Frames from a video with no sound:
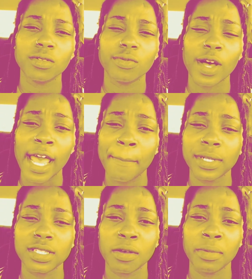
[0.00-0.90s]
What
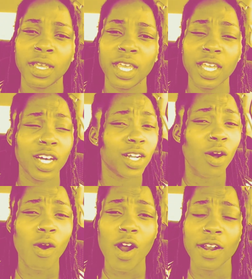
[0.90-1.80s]
happened to me, it could have
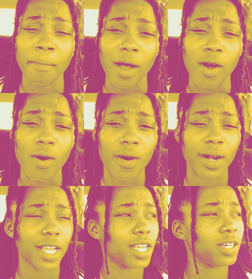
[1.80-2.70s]
hardened my heart.
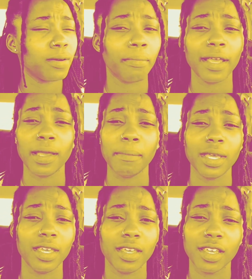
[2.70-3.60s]
It could have made
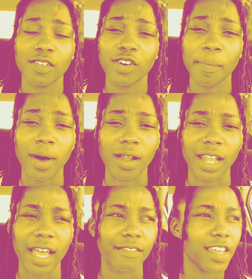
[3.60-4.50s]
me give up on
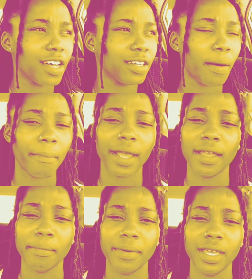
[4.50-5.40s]
life. It could have
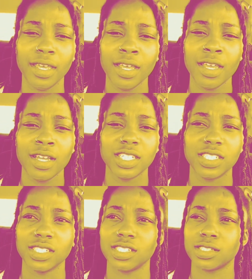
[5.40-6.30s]
made me
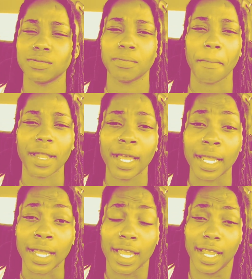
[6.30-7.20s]
just
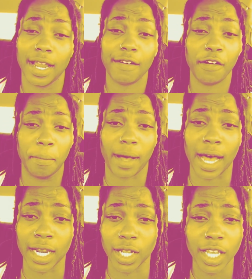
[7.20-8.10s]
blame
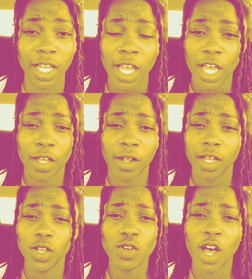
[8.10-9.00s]
everybody.
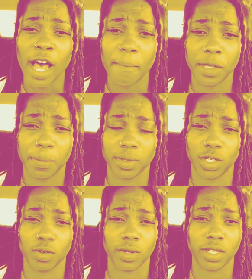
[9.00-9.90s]
You know how people
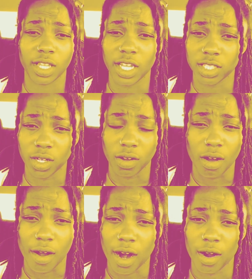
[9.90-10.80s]
do when things don't go
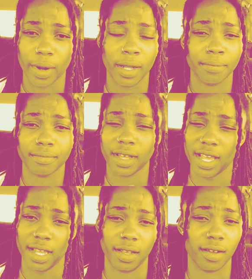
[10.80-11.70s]
our way.
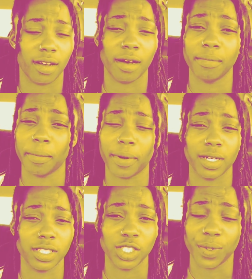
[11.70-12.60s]
Hey, I'm a
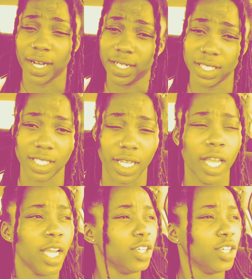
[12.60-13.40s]
person too, I understand.